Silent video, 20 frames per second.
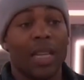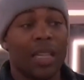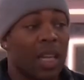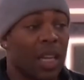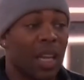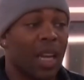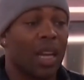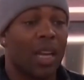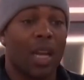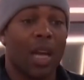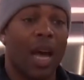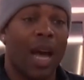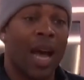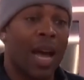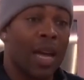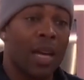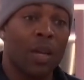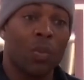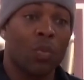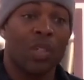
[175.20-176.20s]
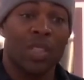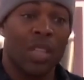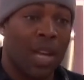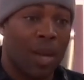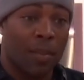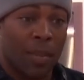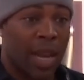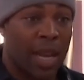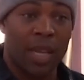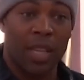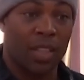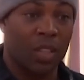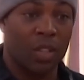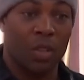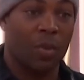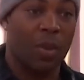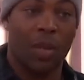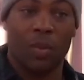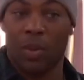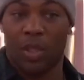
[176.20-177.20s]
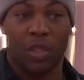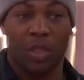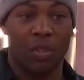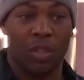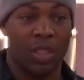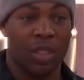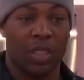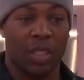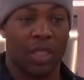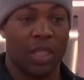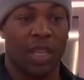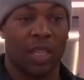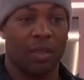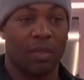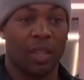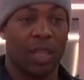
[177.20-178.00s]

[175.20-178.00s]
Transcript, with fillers: I get it. I was not mad at you about what you did today.